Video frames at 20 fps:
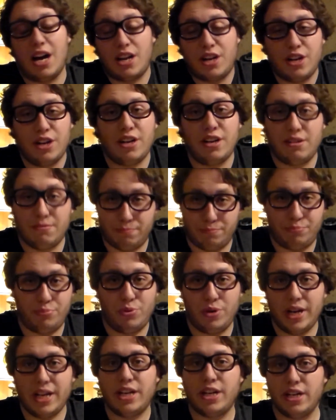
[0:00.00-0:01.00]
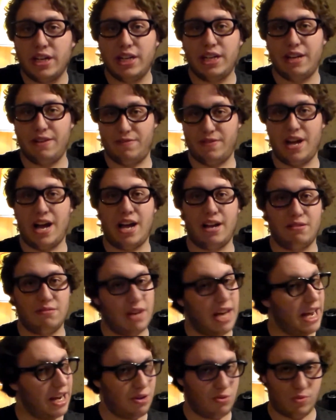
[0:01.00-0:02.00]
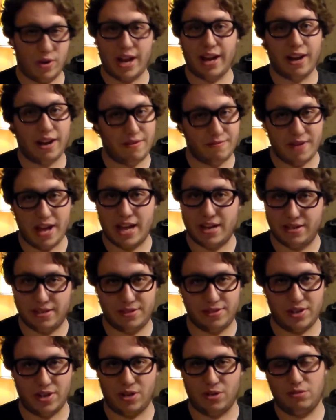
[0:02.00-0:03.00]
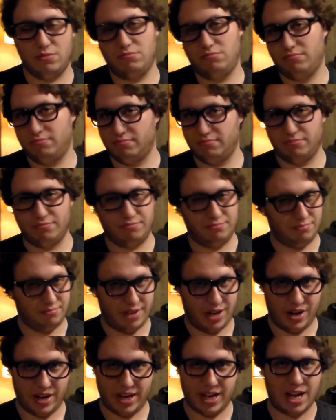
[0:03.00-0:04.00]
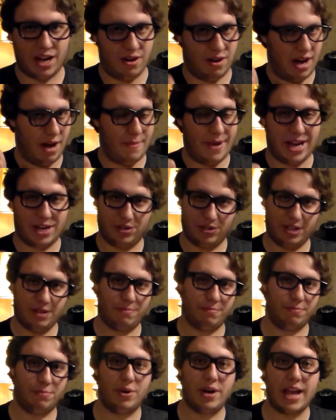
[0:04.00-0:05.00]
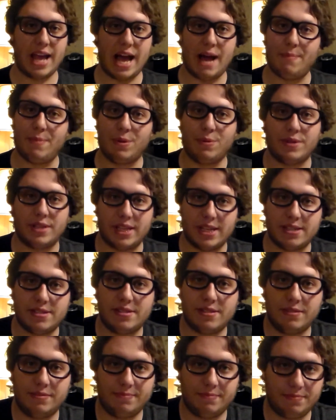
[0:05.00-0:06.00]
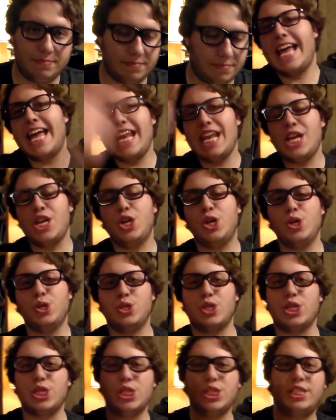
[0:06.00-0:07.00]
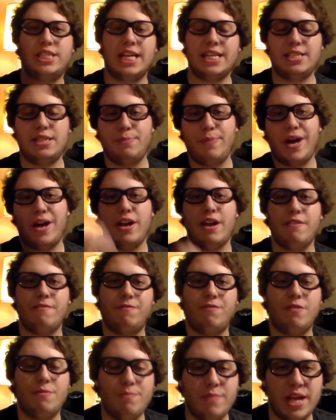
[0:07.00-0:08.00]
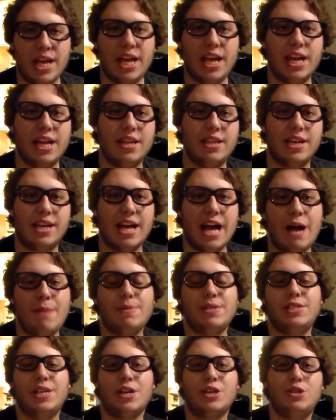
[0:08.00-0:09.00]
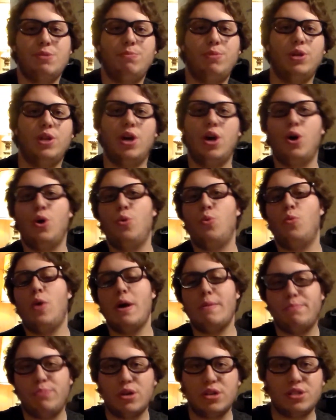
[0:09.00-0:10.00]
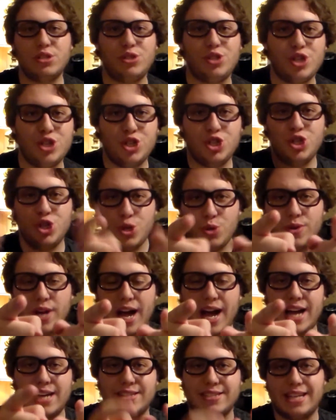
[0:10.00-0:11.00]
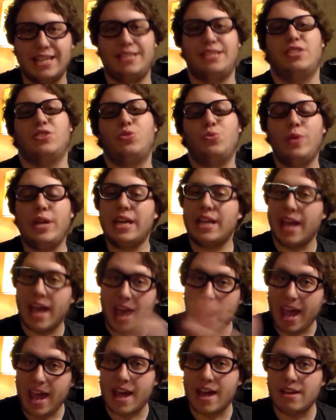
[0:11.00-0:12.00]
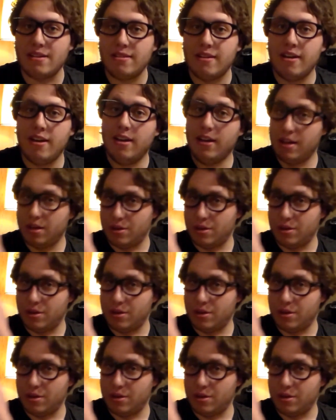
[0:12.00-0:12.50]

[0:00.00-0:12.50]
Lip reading: a pretty good, if not a great event. So there you go. I'm actually pretty happy with this. Any hoozles, that's about it for me. In the comment section below, what books did you guys get this week, and